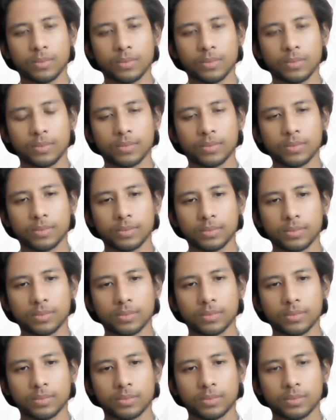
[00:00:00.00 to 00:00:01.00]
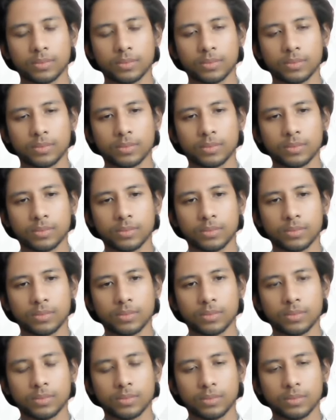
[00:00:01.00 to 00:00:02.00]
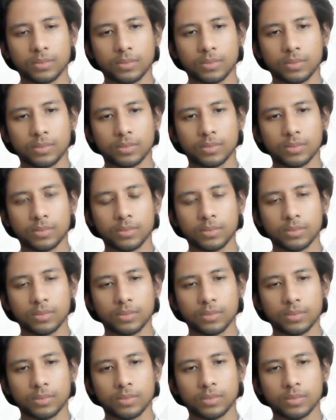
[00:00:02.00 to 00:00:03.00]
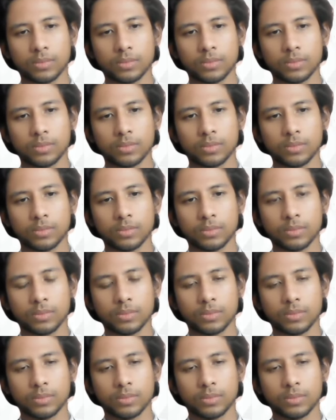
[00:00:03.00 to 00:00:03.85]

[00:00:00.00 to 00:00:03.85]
[no speech]